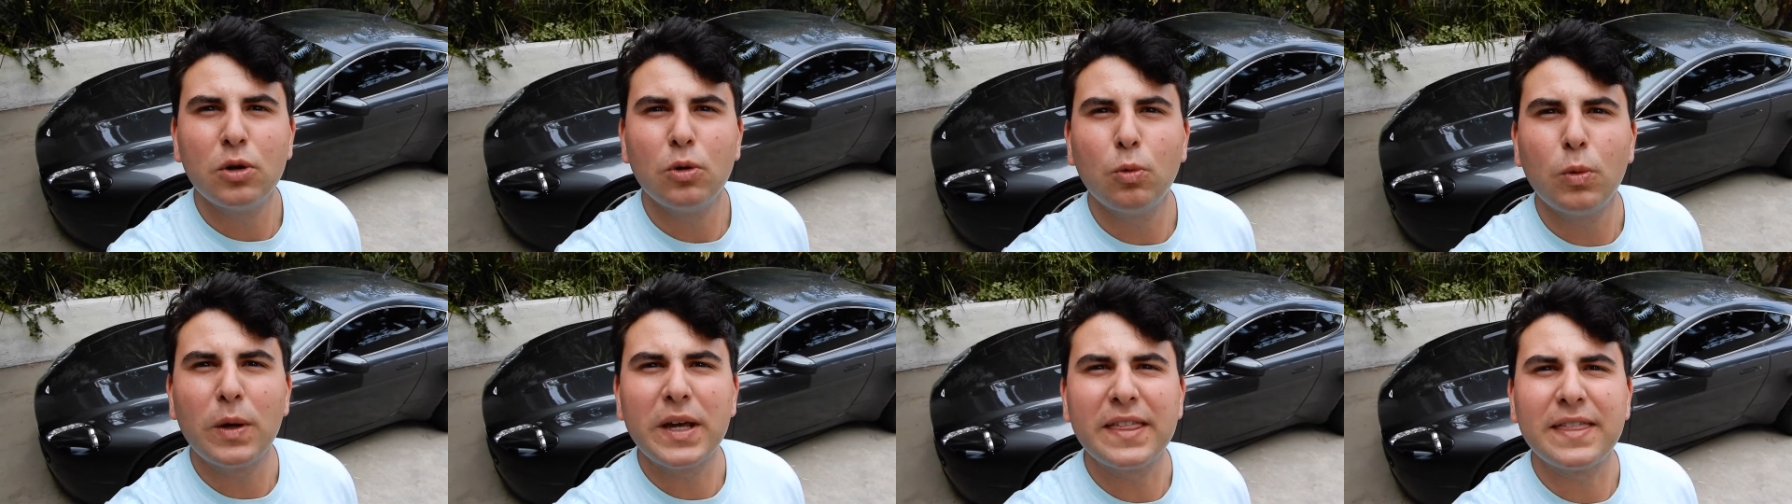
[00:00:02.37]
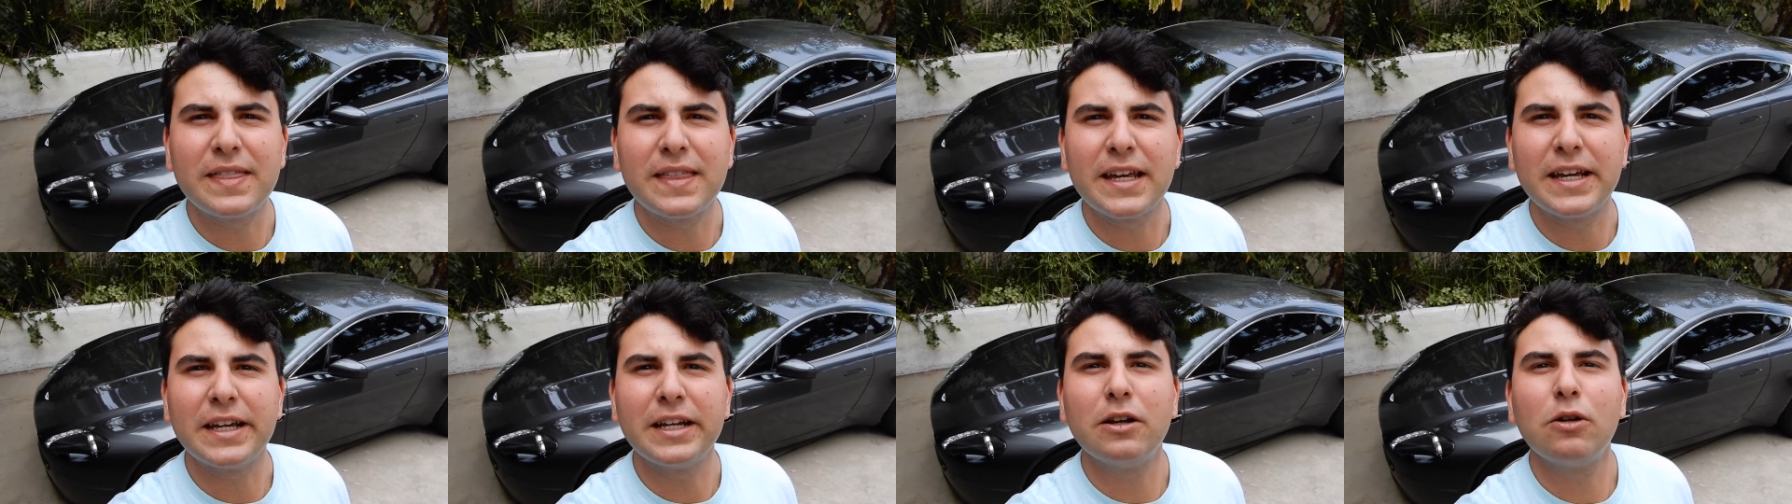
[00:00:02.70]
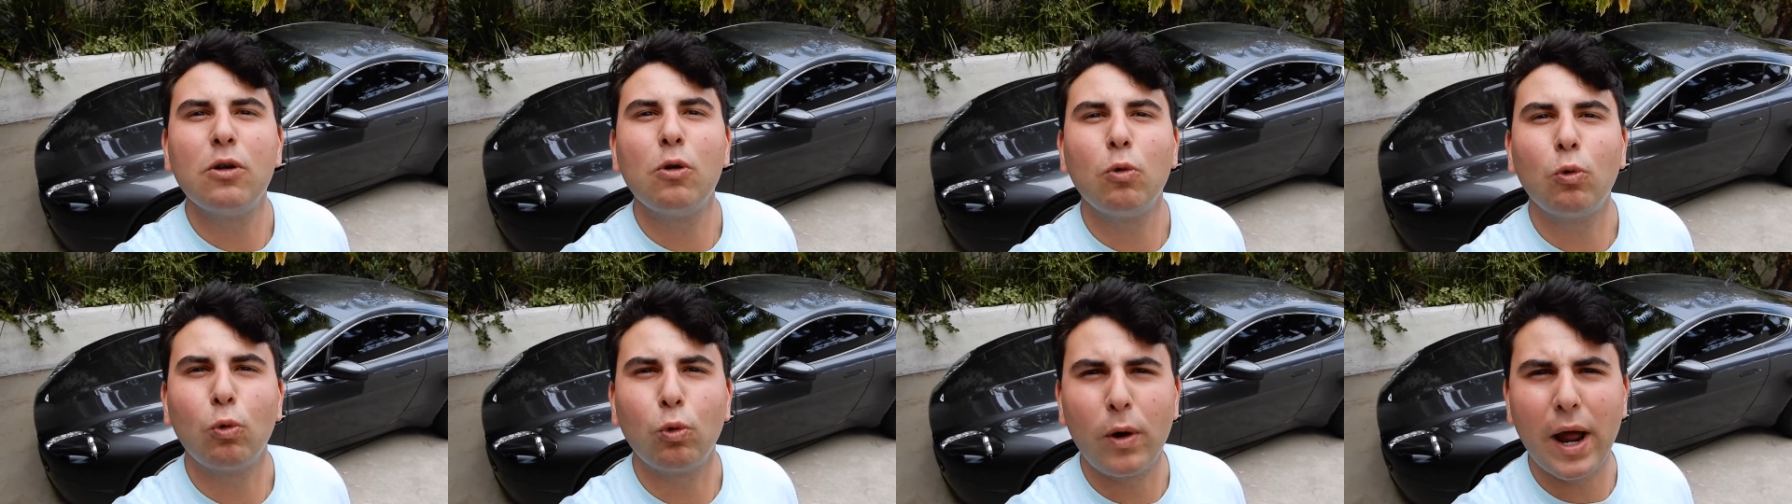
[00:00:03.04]
we think
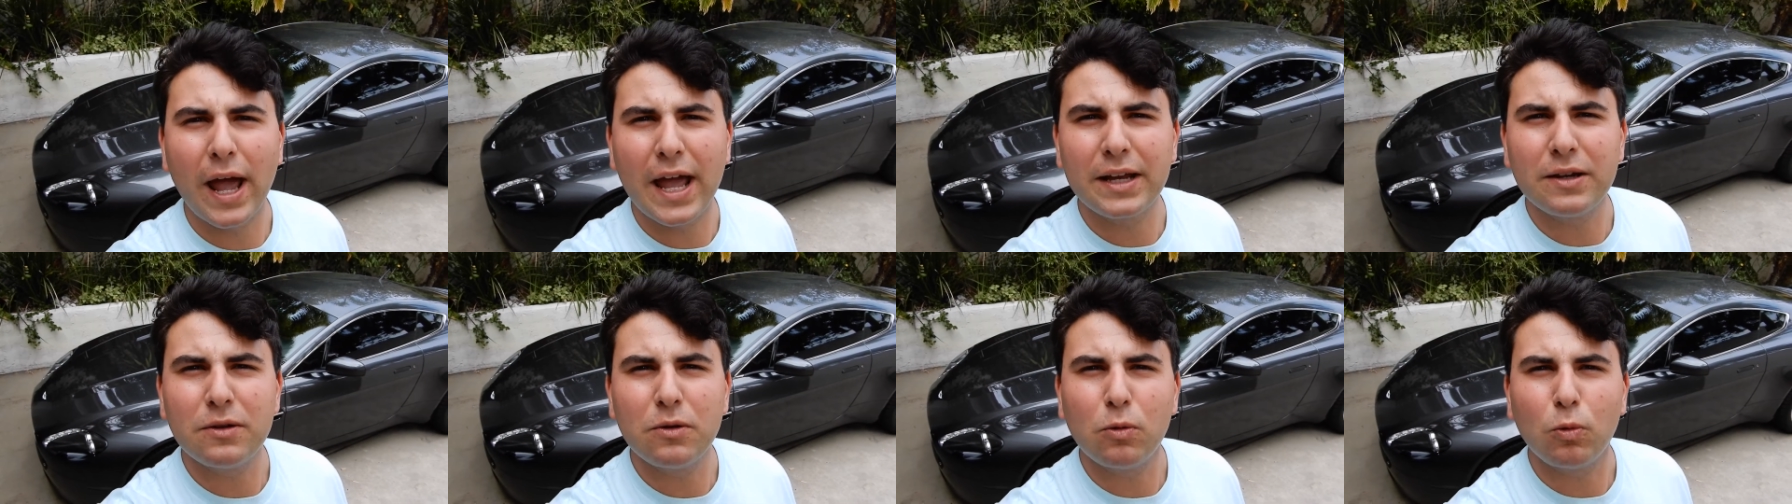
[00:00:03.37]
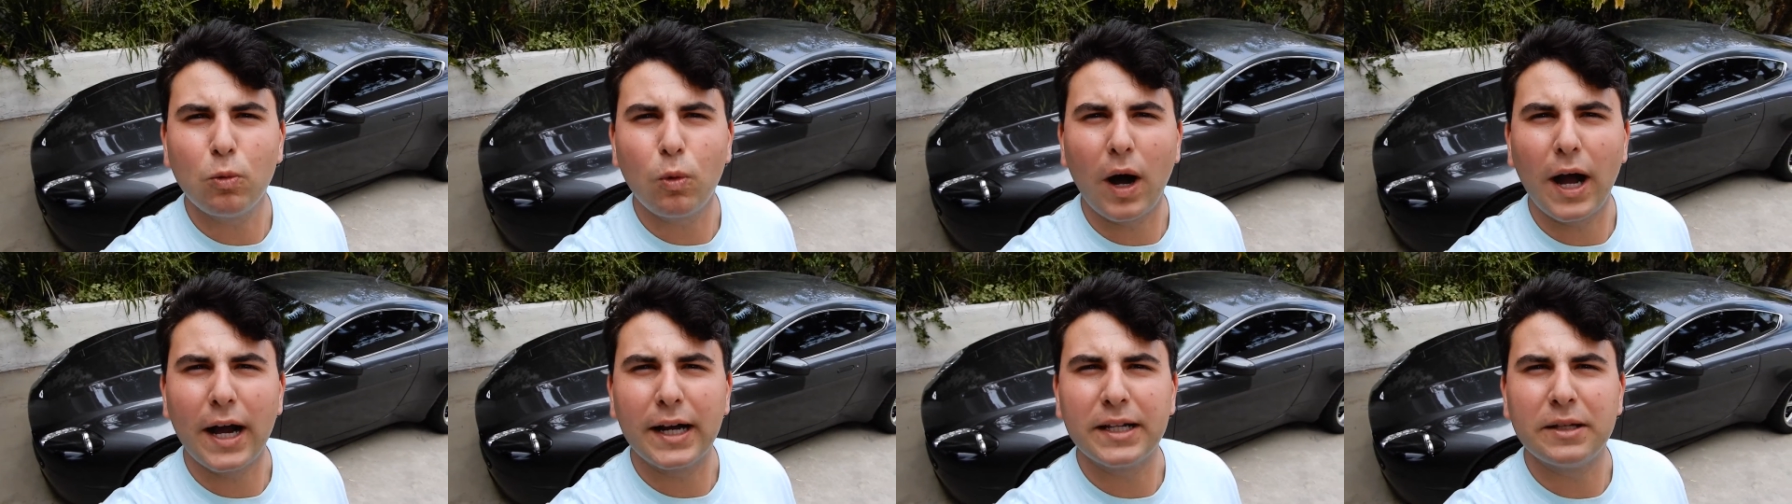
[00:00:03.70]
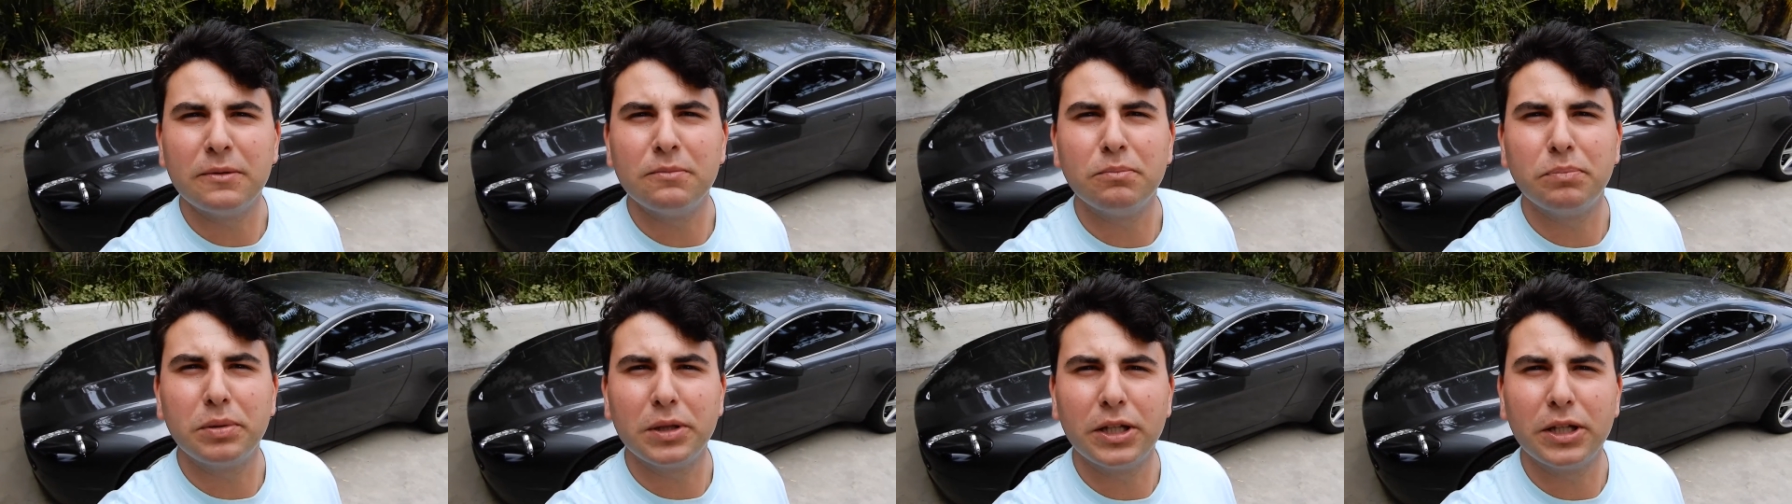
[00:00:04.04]
red, white, and